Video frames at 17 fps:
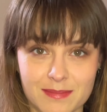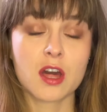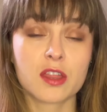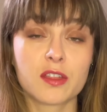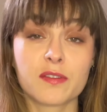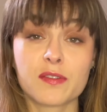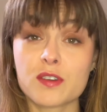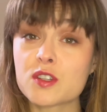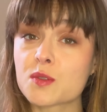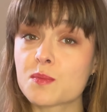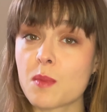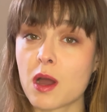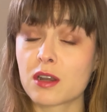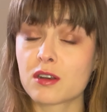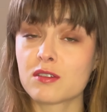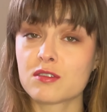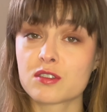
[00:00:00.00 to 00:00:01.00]
The first
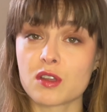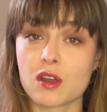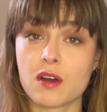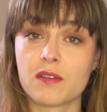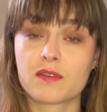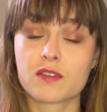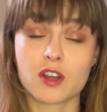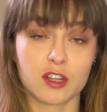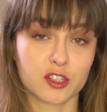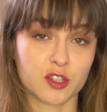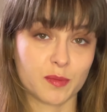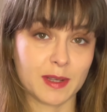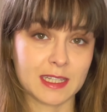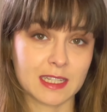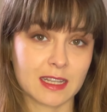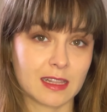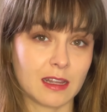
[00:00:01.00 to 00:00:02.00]
models of
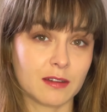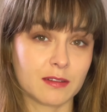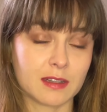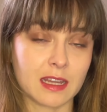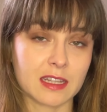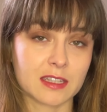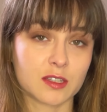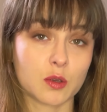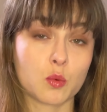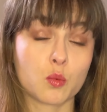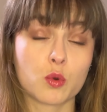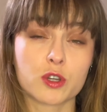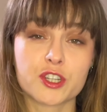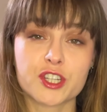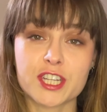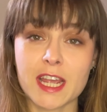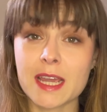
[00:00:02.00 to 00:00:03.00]
contrabass clarinets were
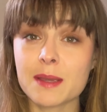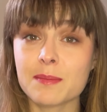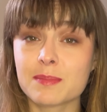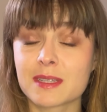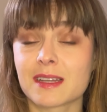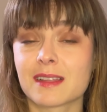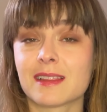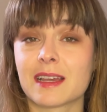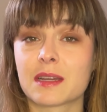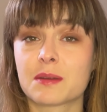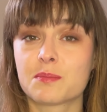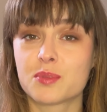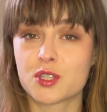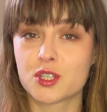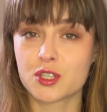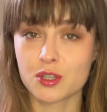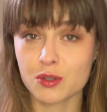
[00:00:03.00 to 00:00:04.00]
shaped like
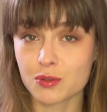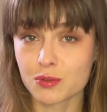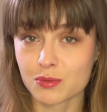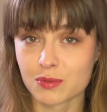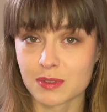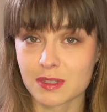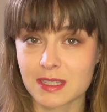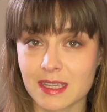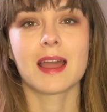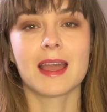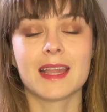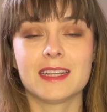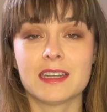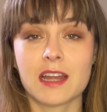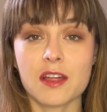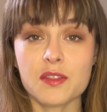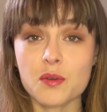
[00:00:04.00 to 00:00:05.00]
bassoons.
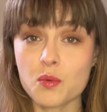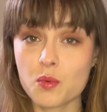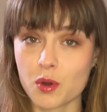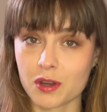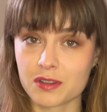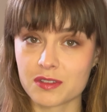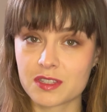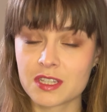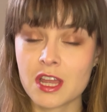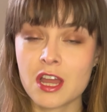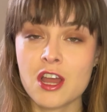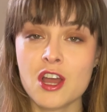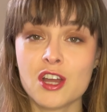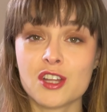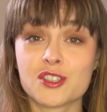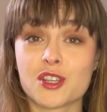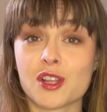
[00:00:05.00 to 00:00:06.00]
In other words,
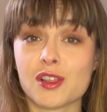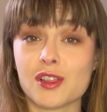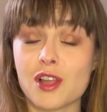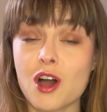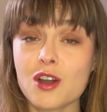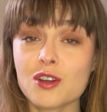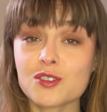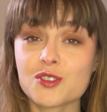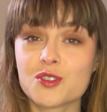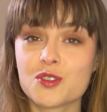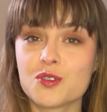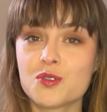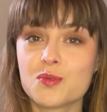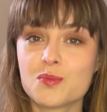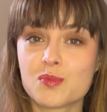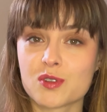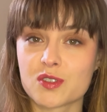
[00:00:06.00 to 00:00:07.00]
the long
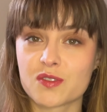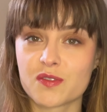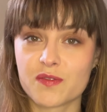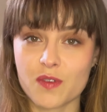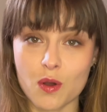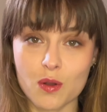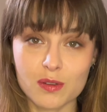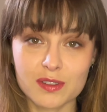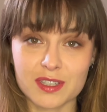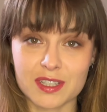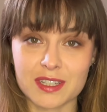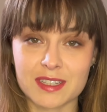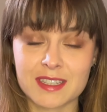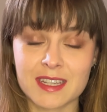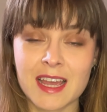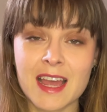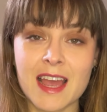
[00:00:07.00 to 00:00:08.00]
tube was
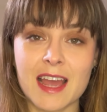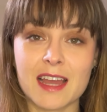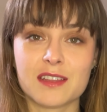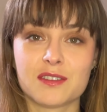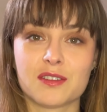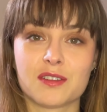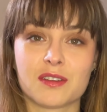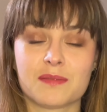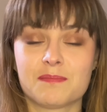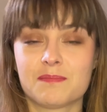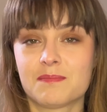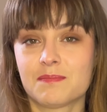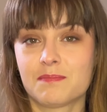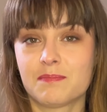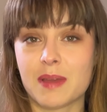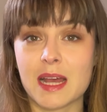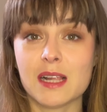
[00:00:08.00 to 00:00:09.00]
folded and the
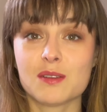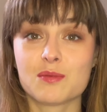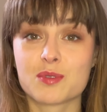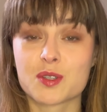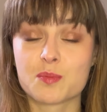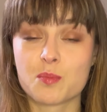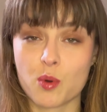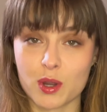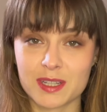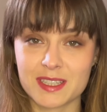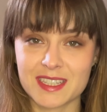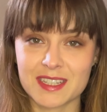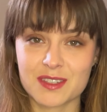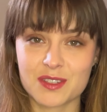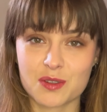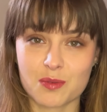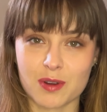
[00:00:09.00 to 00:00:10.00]
bell was
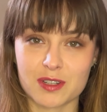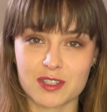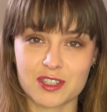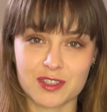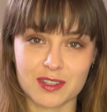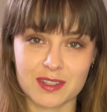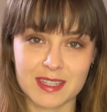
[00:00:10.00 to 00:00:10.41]
pointing towards the